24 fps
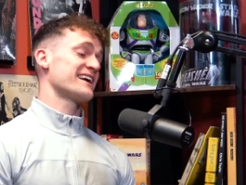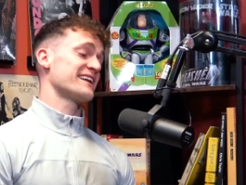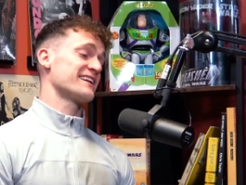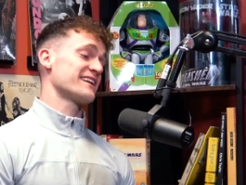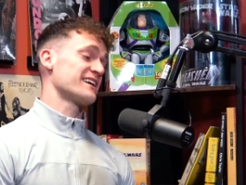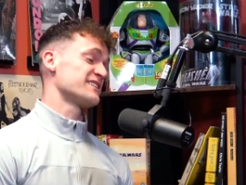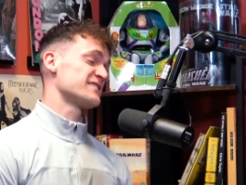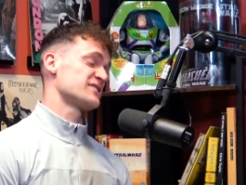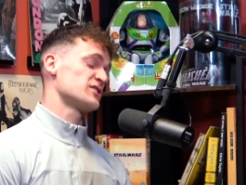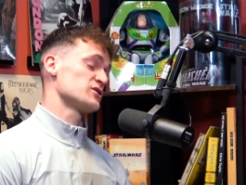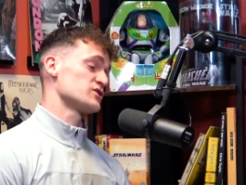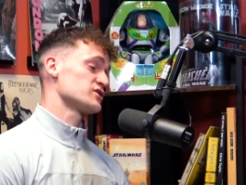I
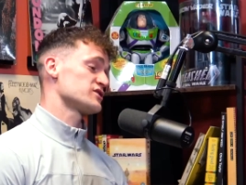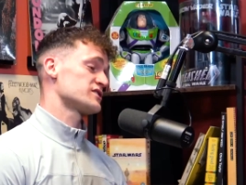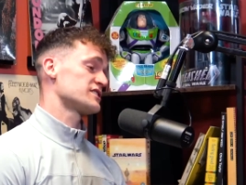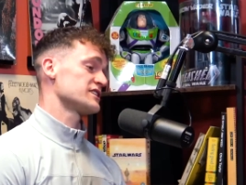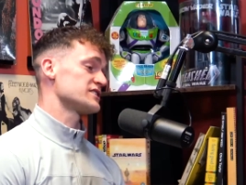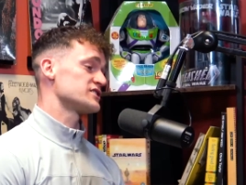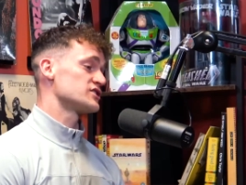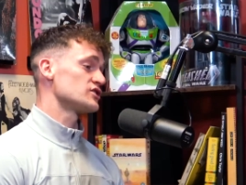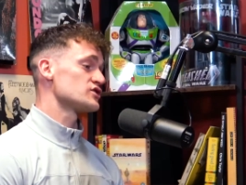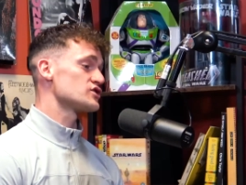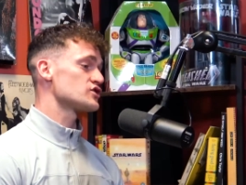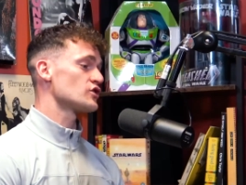just it's
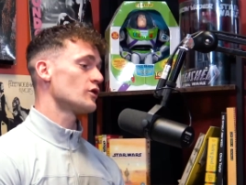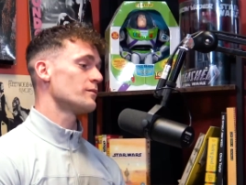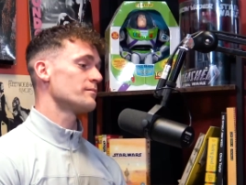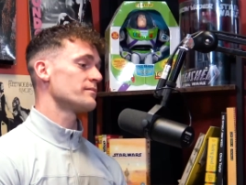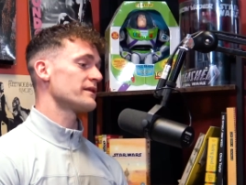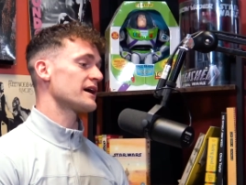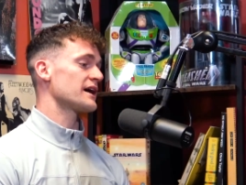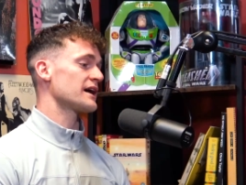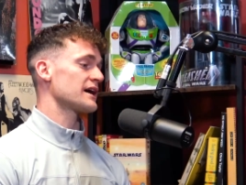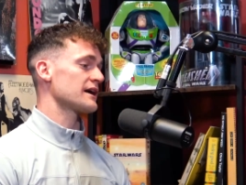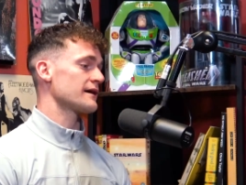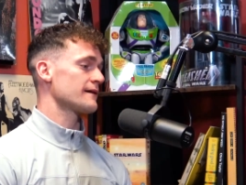just something
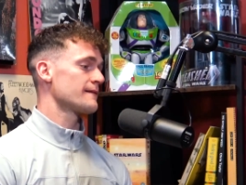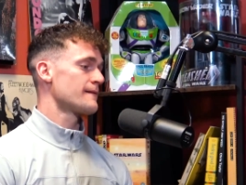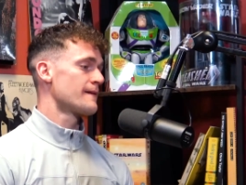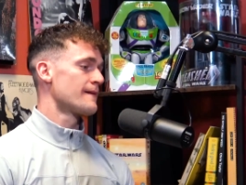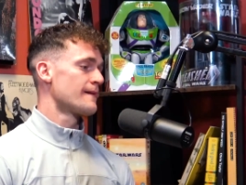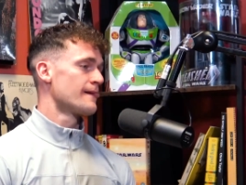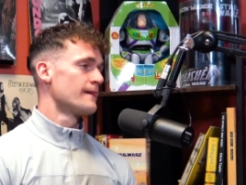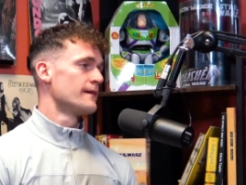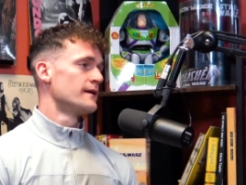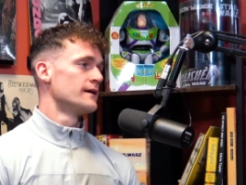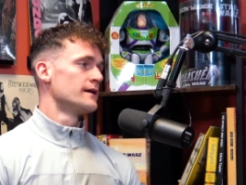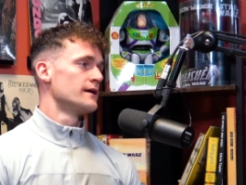that
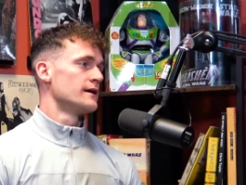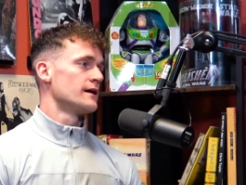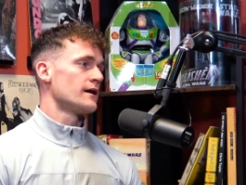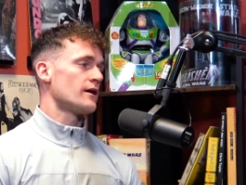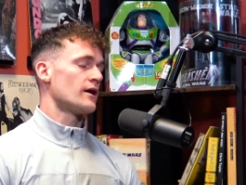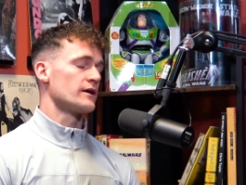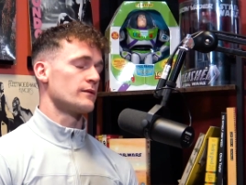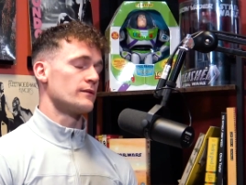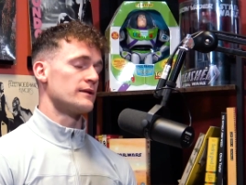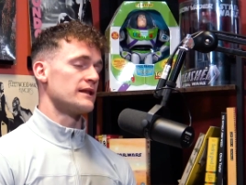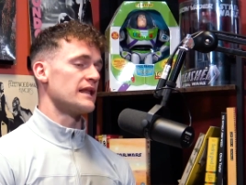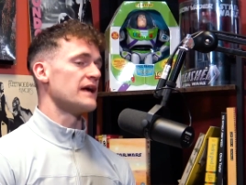
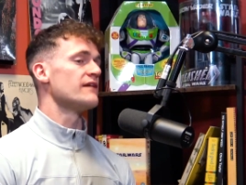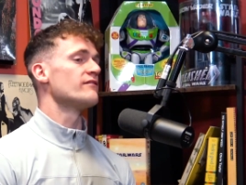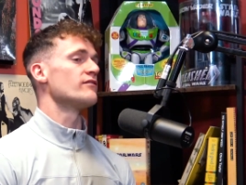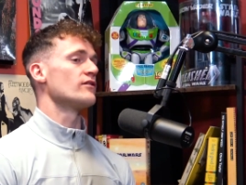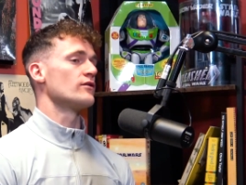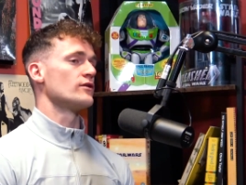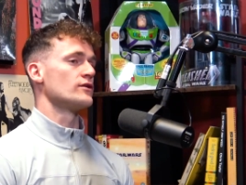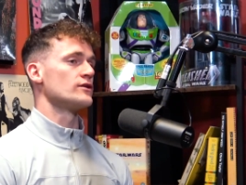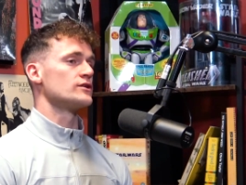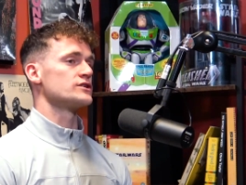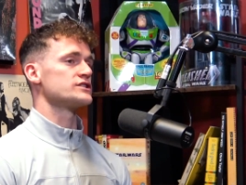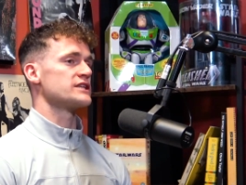I will never
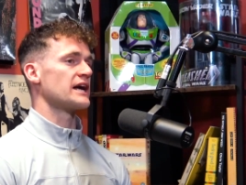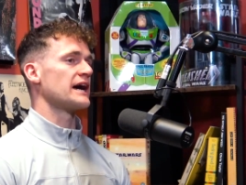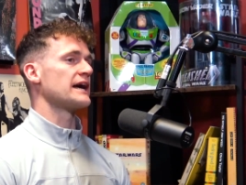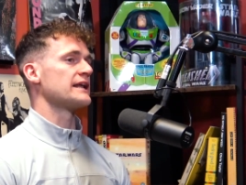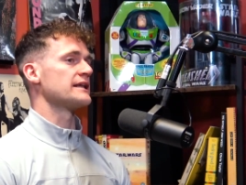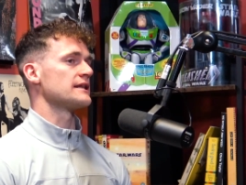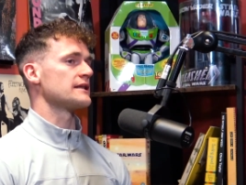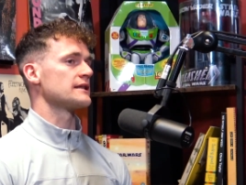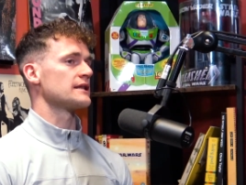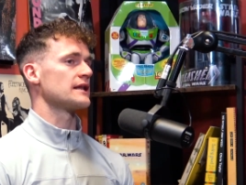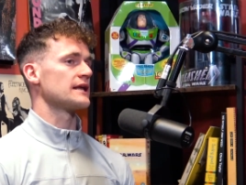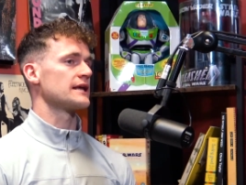
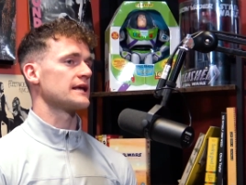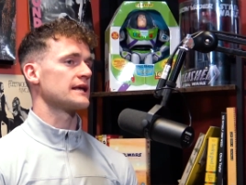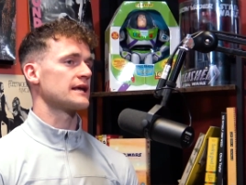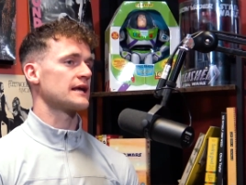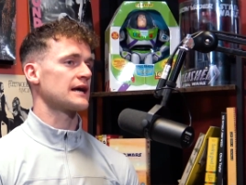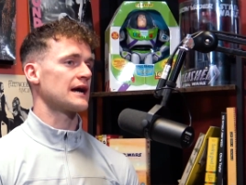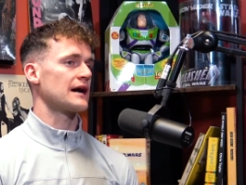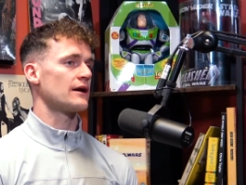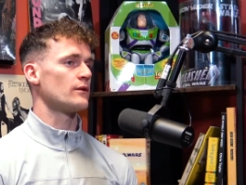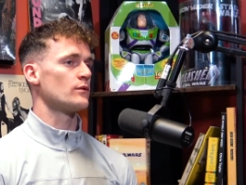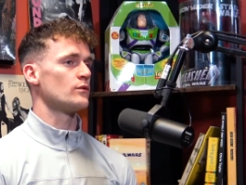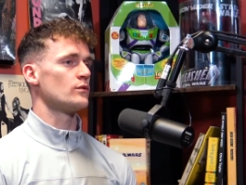understand, like
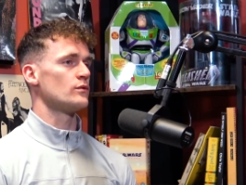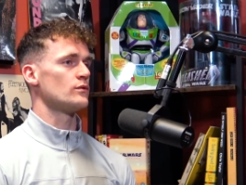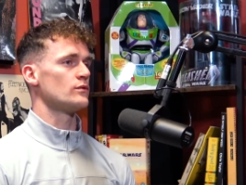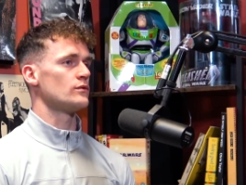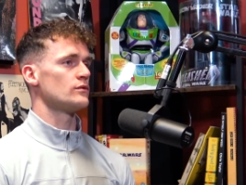how